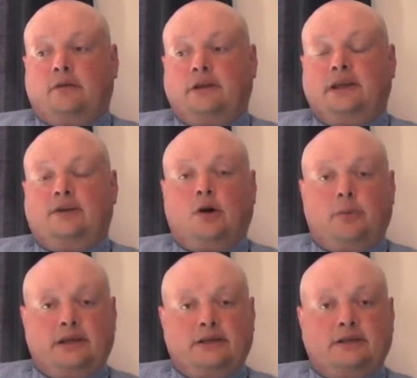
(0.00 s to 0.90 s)

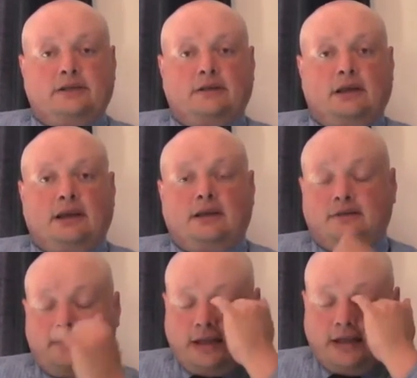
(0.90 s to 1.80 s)
economics
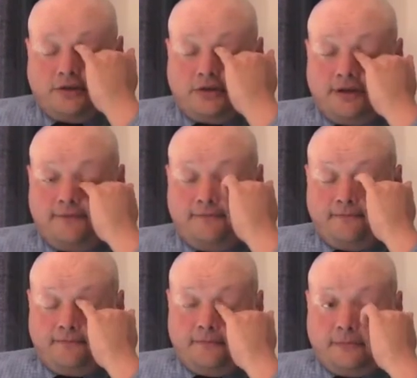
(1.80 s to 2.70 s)
and energy
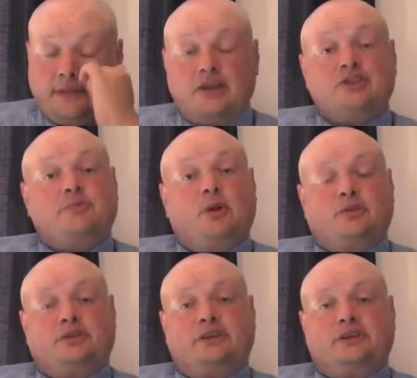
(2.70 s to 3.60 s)

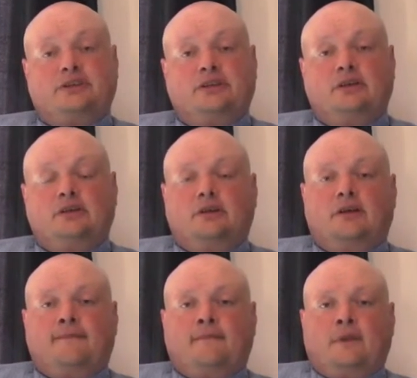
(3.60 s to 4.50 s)
politics.
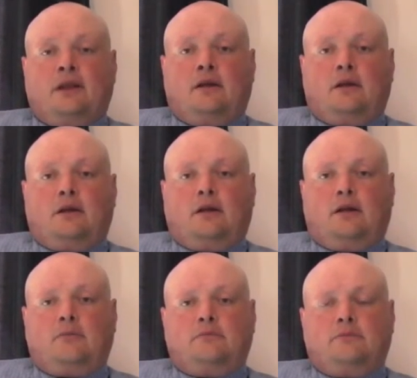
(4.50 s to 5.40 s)

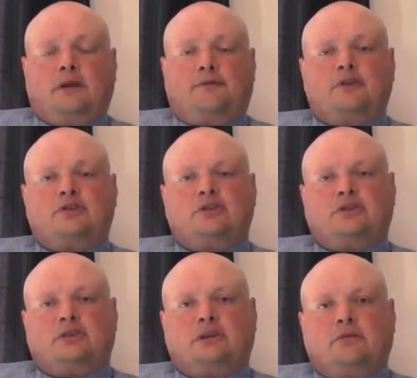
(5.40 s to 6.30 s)
Now, for
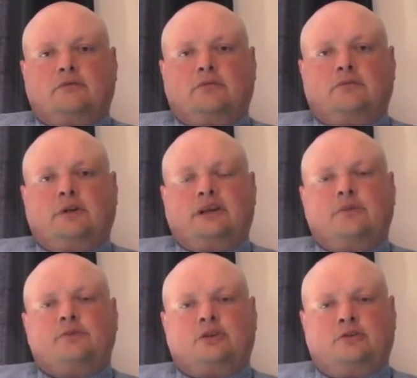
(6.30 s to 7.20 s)
instance, when it
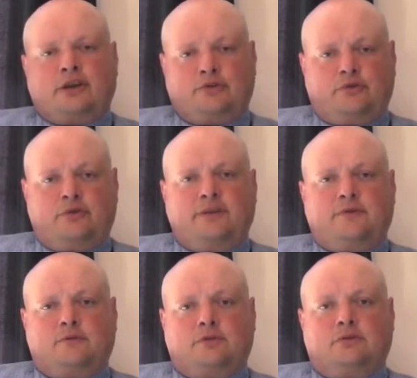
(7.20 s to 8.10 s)
comes to crash
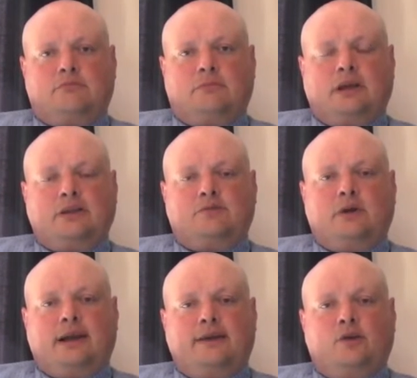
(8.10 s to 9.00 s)
retrievals, that is
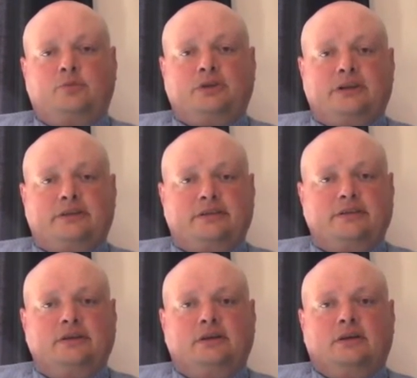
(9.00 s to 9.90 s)
where
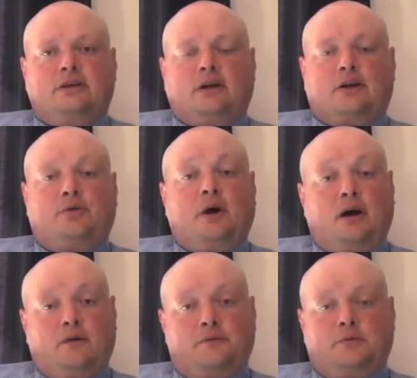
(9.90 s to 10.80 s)
a
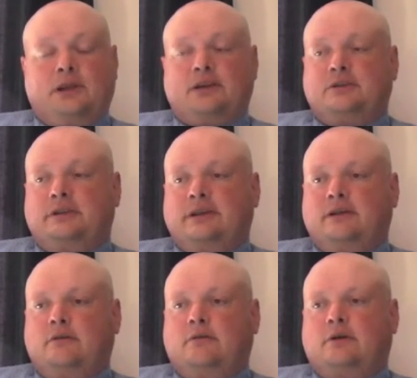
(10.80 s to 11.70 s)
craft will actually
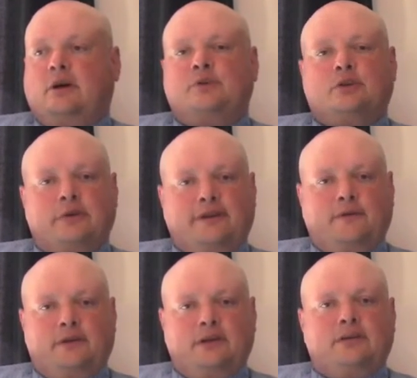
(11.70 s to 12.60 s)
come to grief
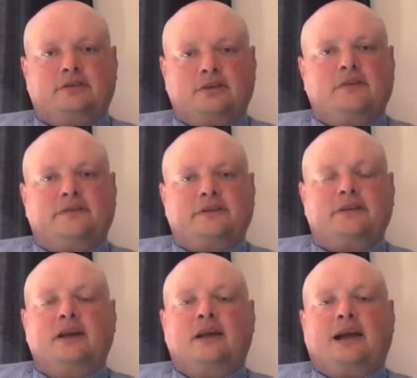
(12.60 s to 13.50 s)
on the Earth's surface
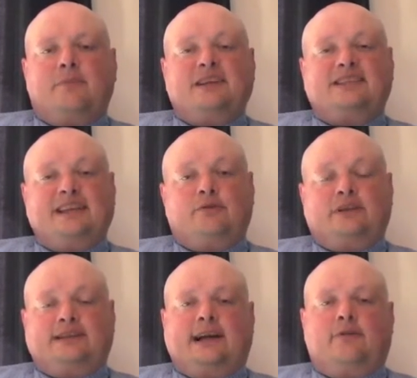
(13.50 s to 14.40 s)
and be
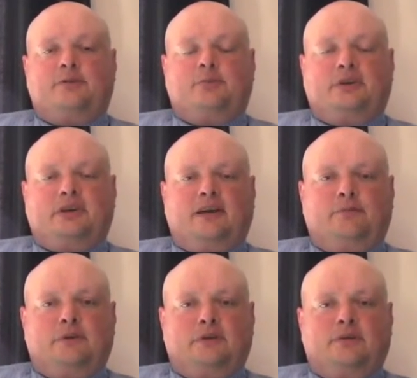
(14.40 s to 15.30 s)
secretly salvaged by the
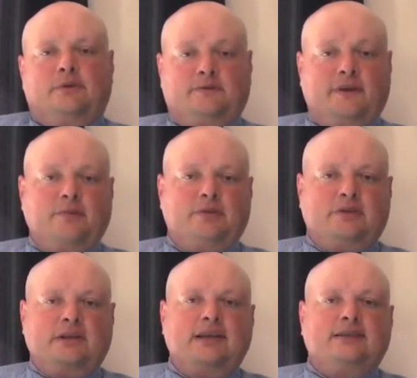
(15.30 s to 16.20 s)
government. The most famous
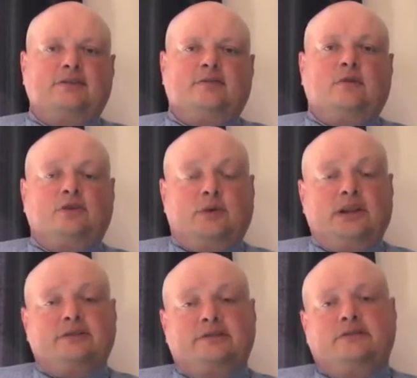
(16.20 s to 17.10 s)
of these is the Roswell
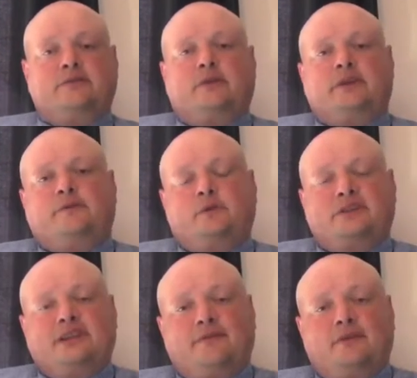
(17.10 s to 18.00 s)
incident of
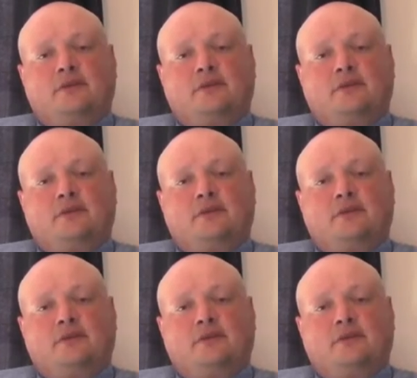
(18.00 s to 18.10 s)
1947.